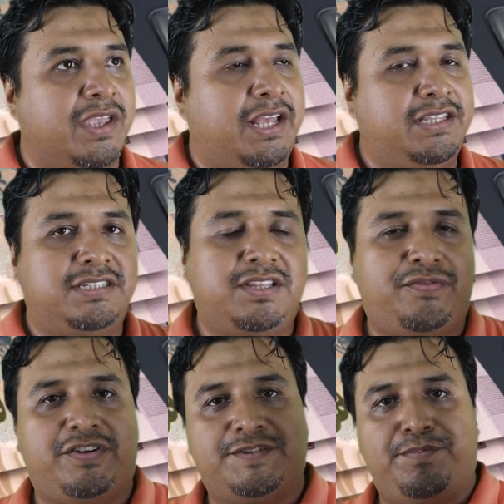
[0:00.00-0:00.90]
and this is the
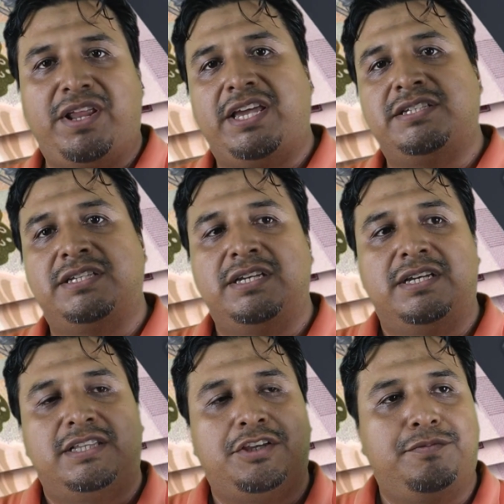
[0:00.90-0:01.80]
first place
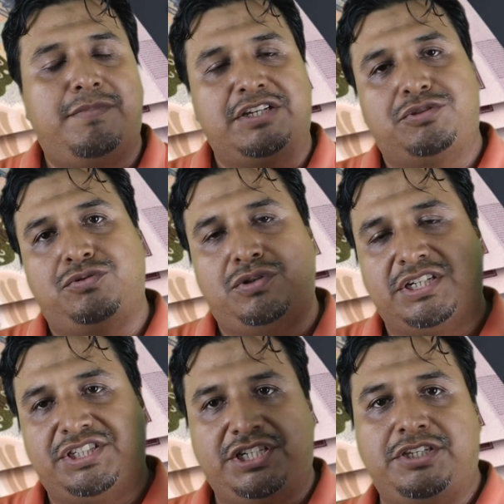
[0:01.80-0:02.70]
that you must to
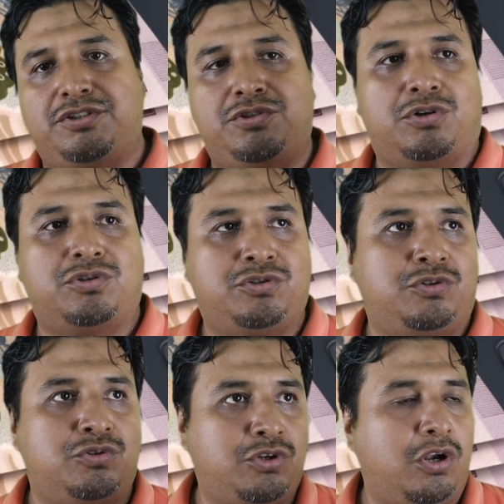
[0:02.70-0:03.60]
exchange the,
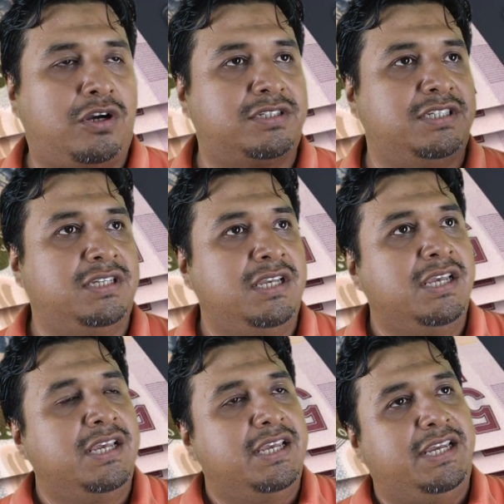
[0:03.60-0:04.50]
your dollars,
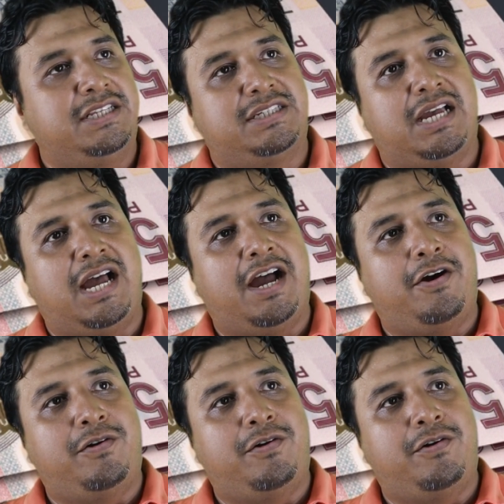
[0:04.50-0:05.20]
is uh,